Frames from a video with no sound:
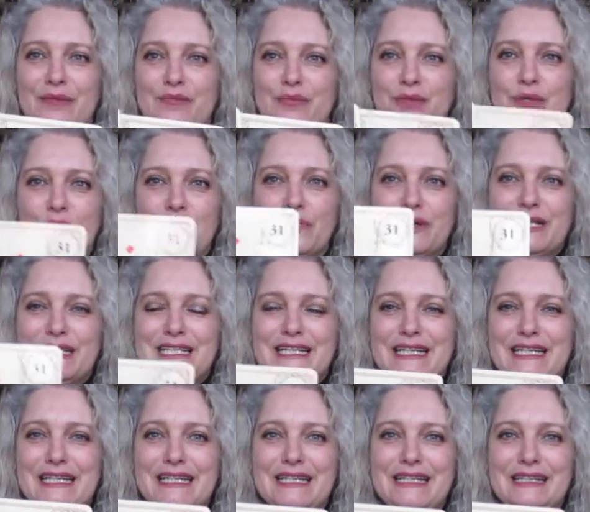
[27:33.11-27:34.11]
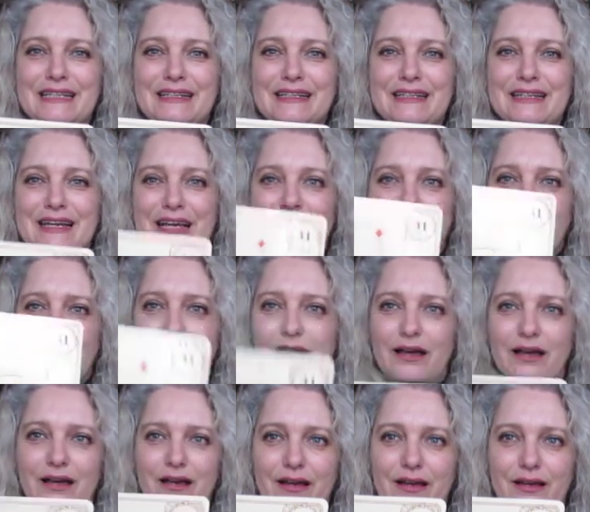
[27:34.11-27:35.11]
Purity,
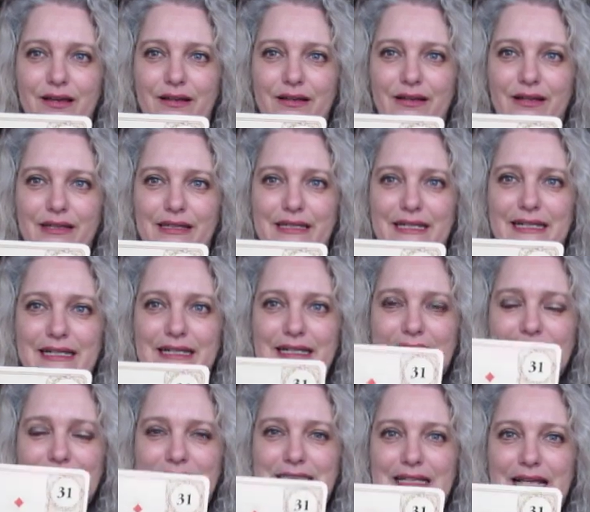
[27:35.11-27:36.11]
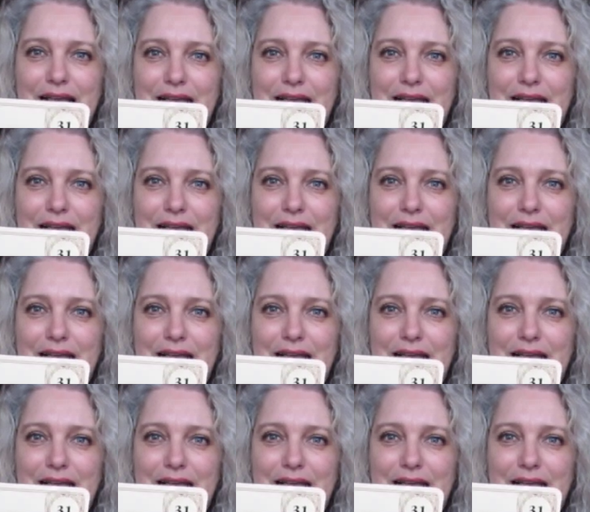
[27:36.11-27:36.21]
uh, lilies,